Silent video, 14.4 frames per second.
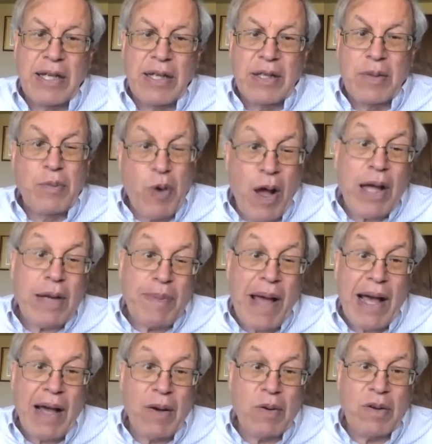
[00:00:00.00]
the broad
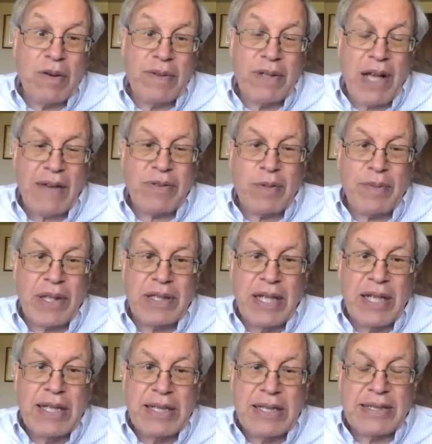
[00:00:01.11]
power of government
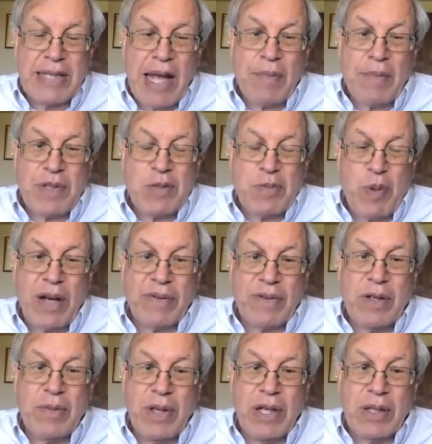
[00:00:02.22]
to stop the spread of
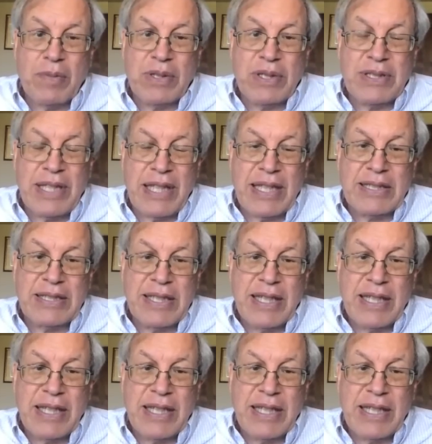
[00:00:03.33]
communicable disease.